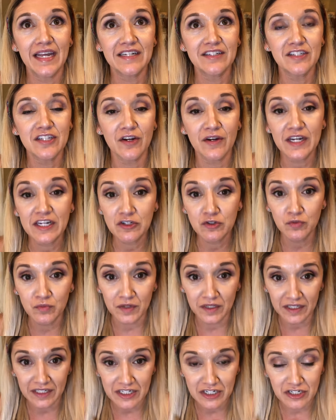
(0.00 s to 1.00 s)
so he's
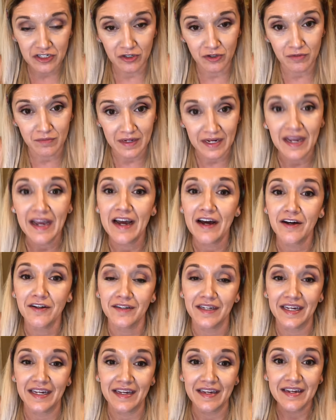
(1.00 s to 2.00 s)
really shown me how,
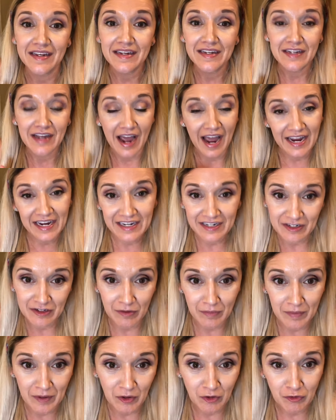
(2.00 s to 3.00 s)
like, I can
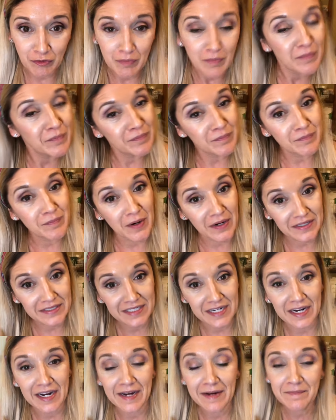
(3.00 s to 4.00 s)
do both
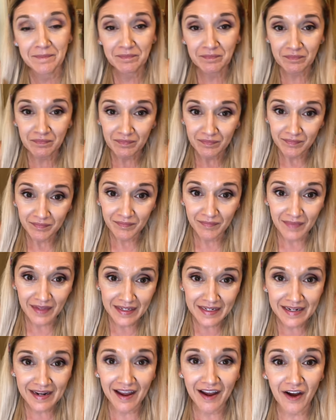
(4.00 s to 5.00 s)
part-time,
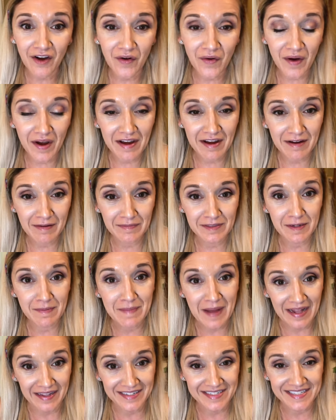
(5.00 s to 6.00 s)
and how to
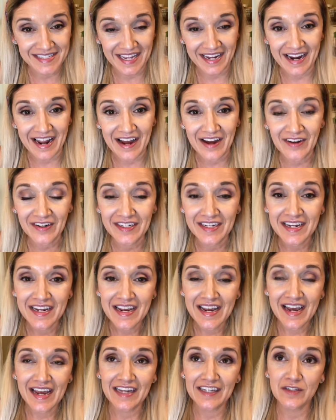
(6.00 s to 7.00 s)
balance that out,
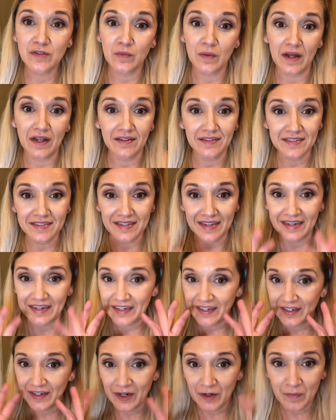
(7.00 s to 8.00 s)
as well as
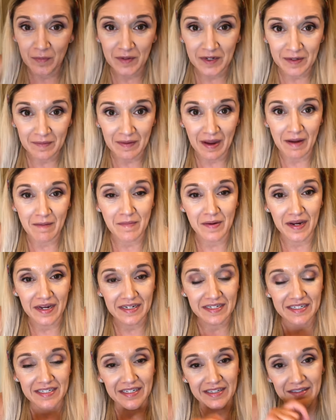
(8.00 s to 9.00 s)
like opening my
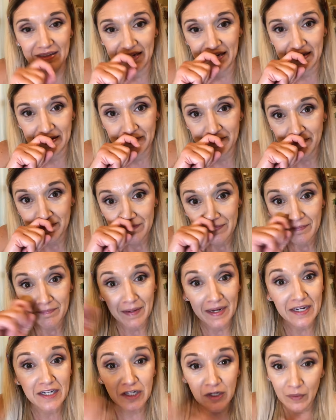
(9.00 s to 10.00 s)
mind to, like,
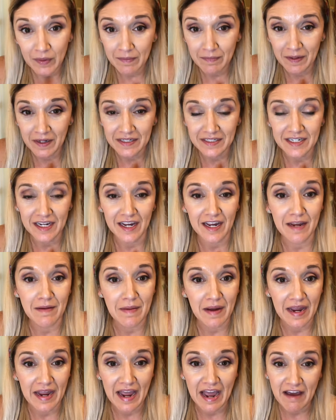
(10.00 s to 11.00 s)
by going part-time,
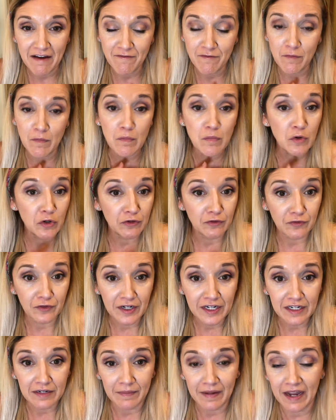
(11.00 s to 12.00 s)
I have more
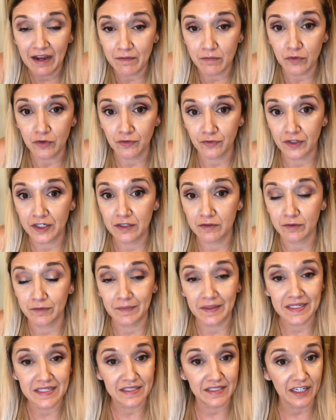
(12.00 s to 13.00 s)
freedom. I have more freedom with
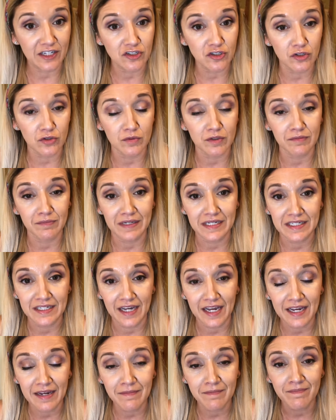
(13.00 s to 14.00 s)
my schedule, with my
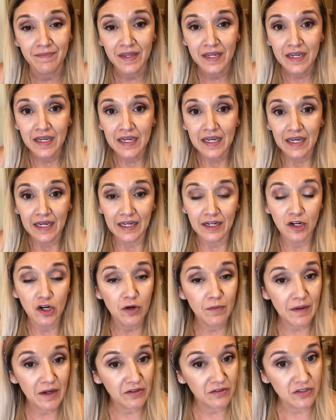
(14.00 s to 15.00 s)
time. In
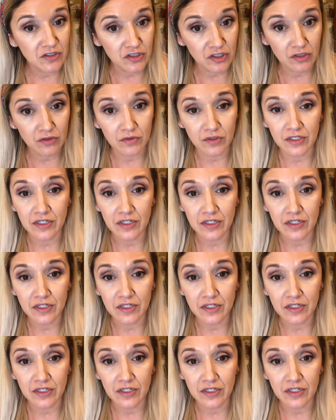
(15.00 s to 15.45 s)
home health in general,